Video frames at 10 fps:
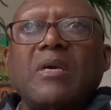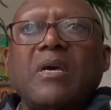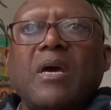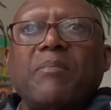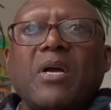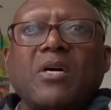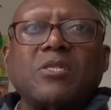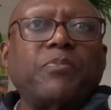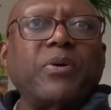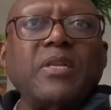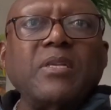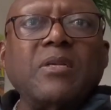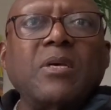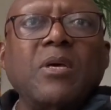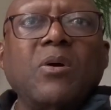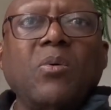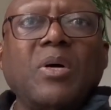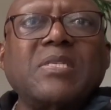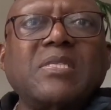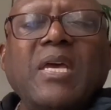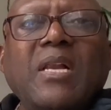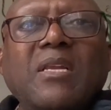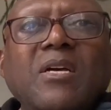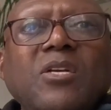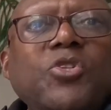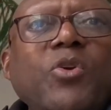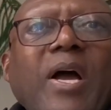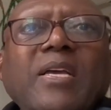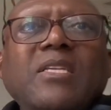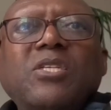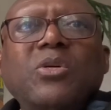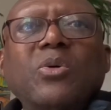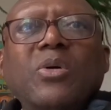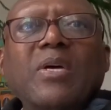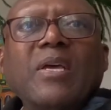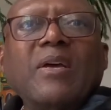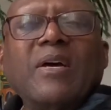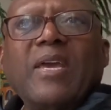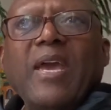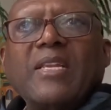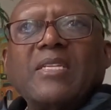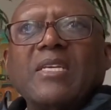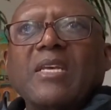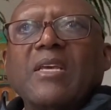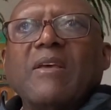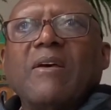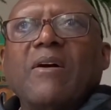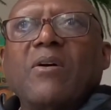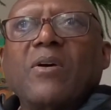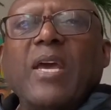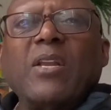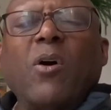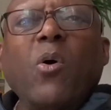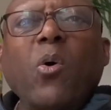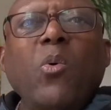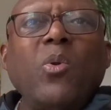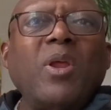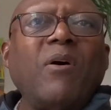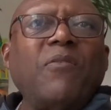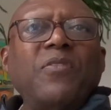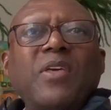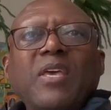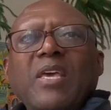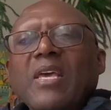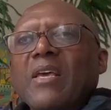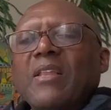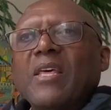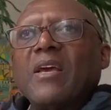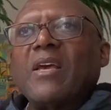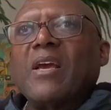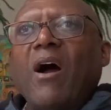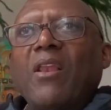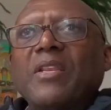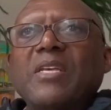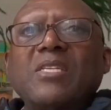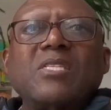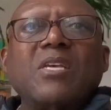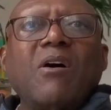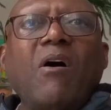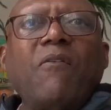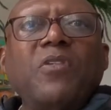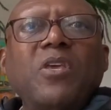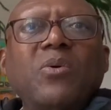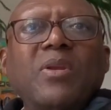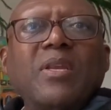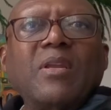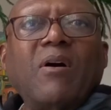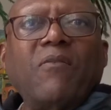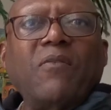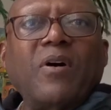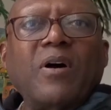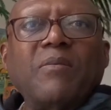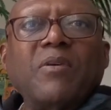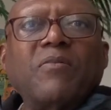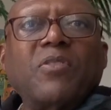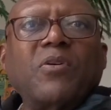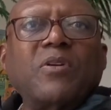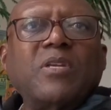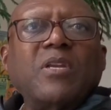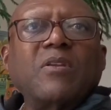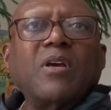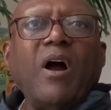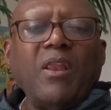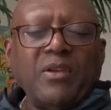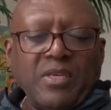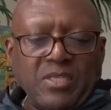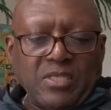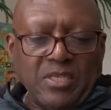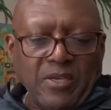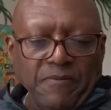And because Britain was still trying to get a hold of the colonies of the 13 colonies.